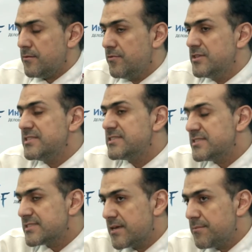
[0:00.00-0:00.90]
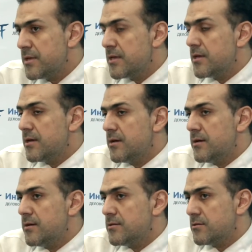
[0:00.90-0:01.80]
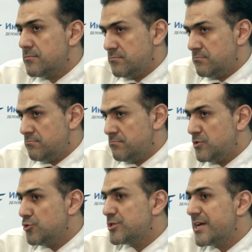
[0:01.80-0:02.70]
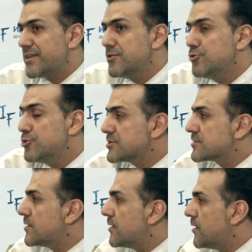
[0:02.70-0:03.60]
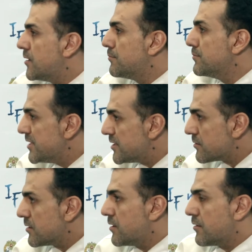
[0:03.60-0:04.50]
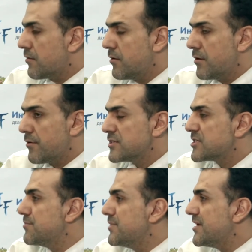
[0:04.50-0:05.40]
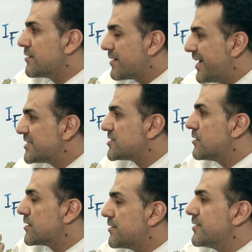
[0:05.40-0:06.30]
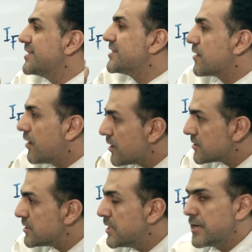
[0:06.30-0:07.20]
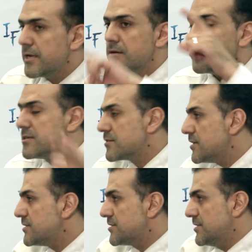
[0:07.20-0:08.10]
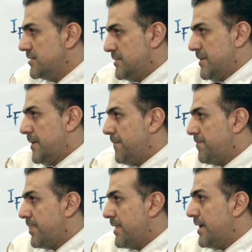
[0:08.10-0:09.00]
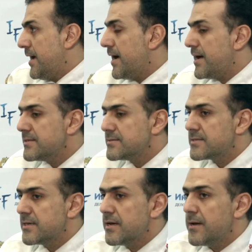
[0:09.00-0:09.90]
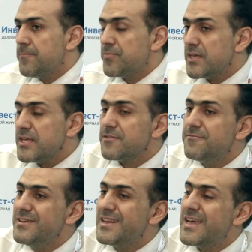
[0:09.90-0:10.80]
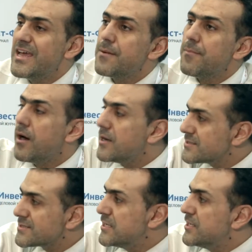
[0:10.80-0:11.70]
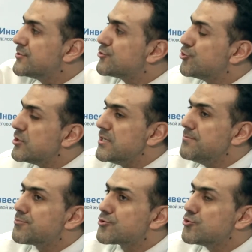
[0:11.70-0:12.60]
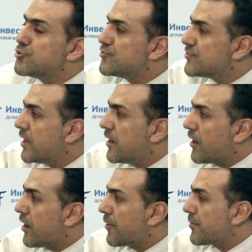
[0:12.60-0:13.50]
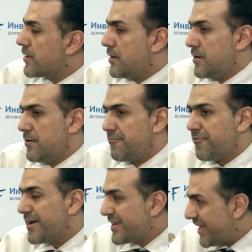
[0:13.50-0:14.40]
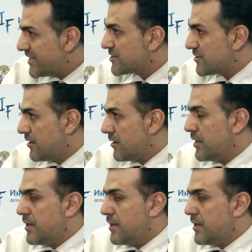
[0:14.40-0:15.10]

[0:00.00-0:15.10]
with this system you can use Russian national credit card in other countries, and it will help us to improve our financial